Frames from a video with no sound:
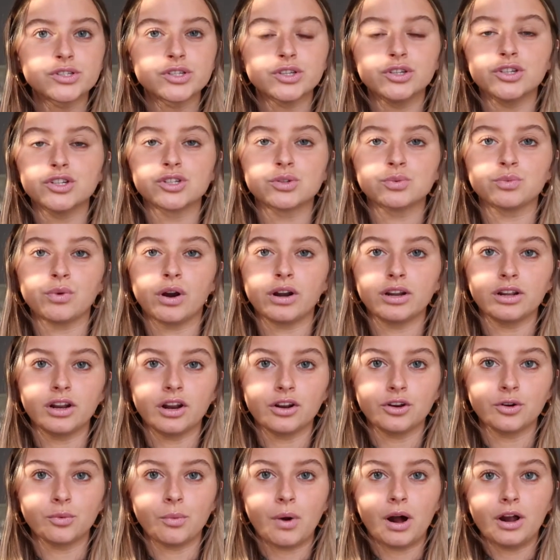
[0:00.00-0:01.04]
So you just run it
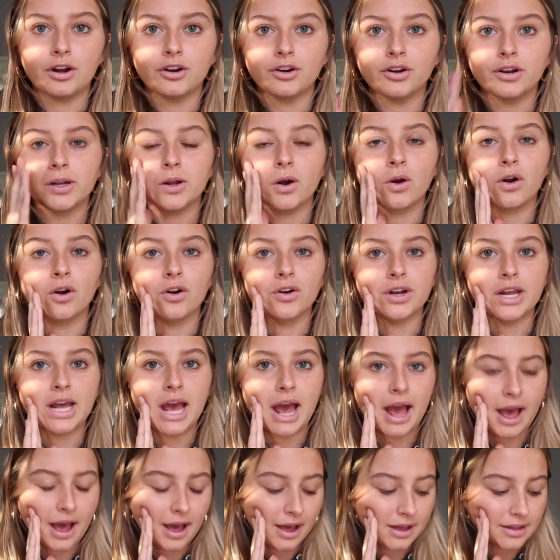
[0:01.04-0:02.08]
underwater and it already
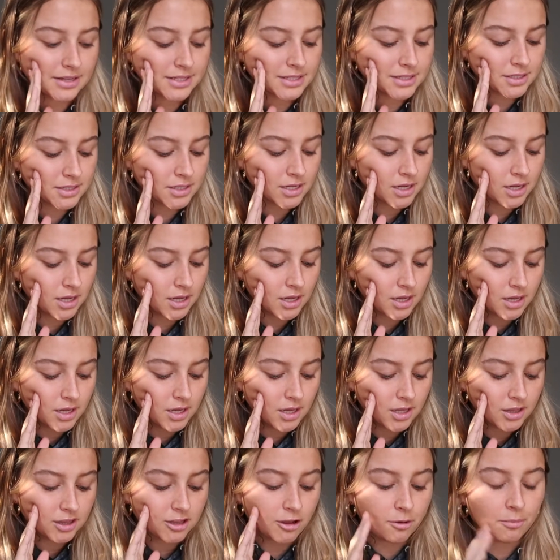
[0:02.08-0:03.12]
has
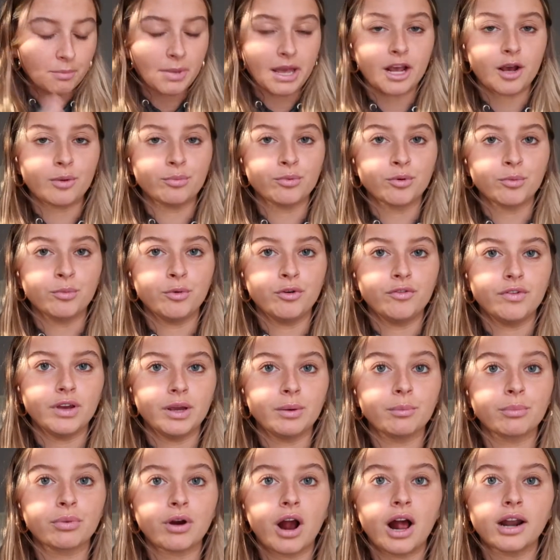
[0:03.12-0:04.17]
the makeup
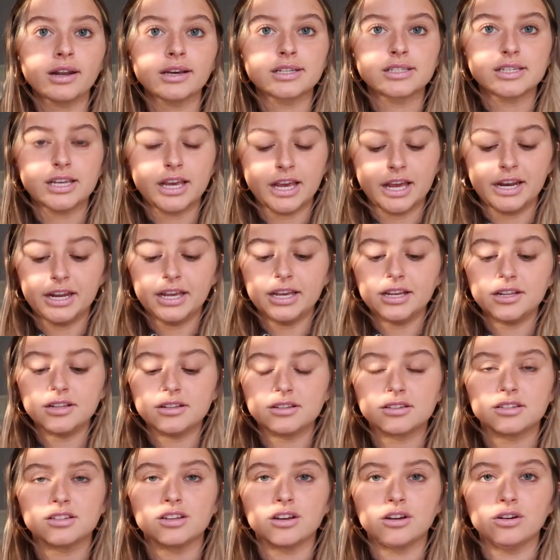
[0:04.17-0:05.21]
removing products in
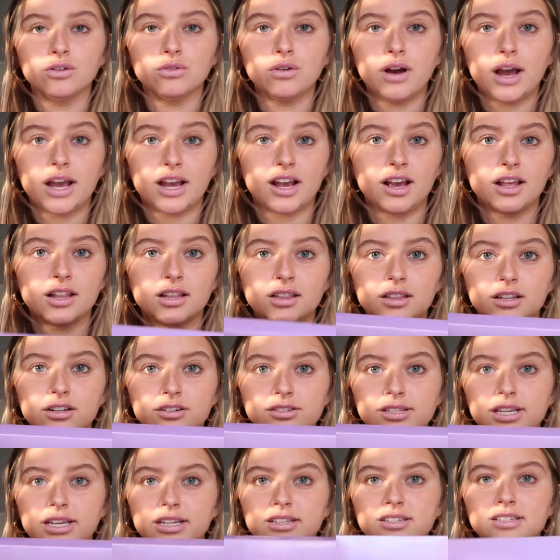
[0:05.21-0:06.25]
it. So I got,
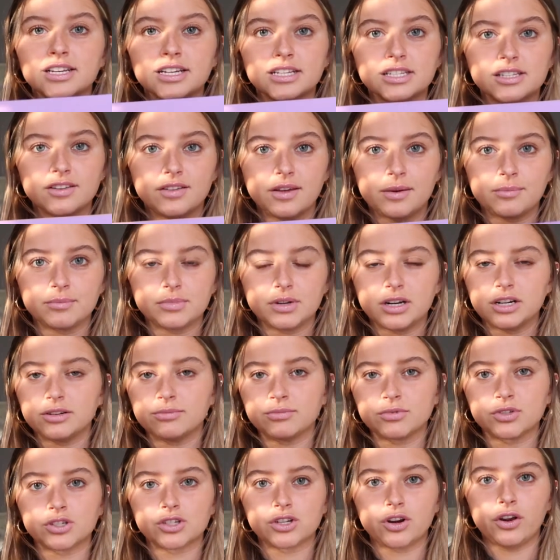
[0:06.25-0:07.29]
there's like six of them but
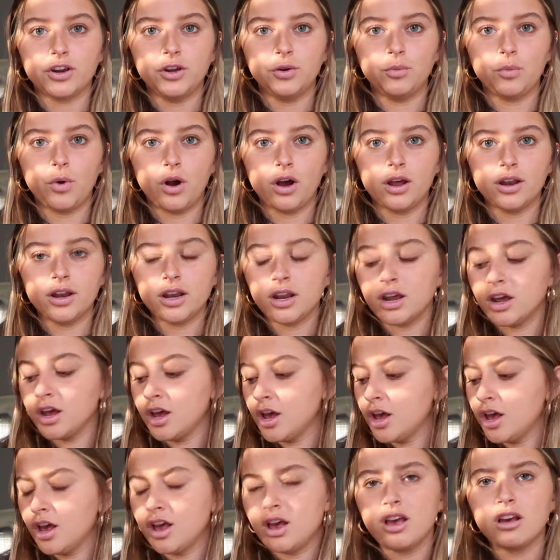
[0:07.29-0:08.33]
I'm showing you one,
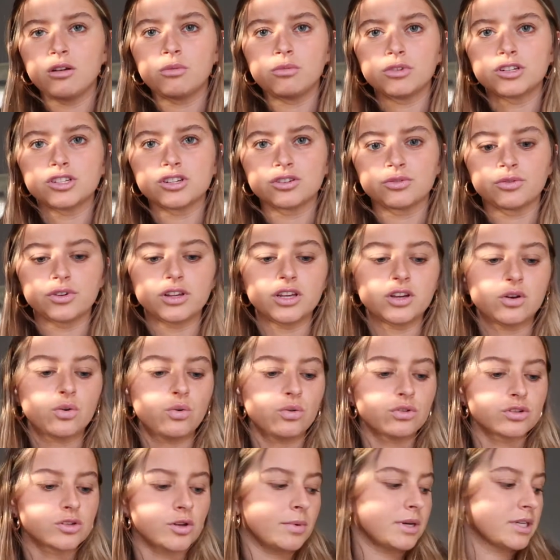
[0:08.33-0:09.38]
which are really
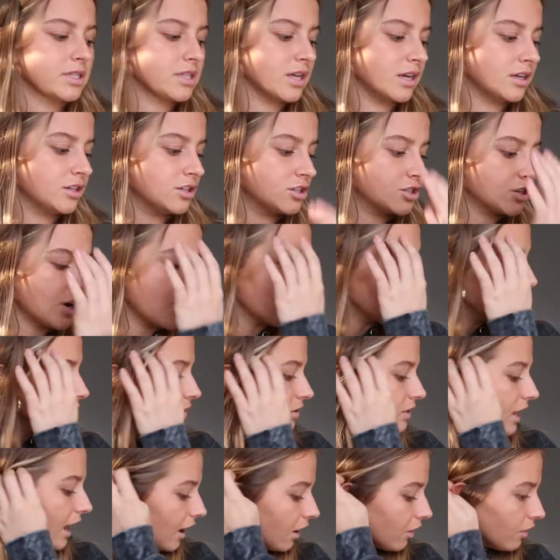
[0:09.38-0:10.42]
cool. So I'm excited to try
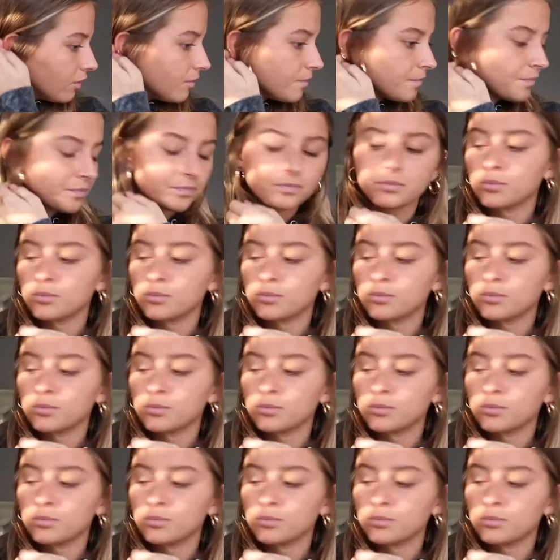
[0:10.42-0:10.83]
those out.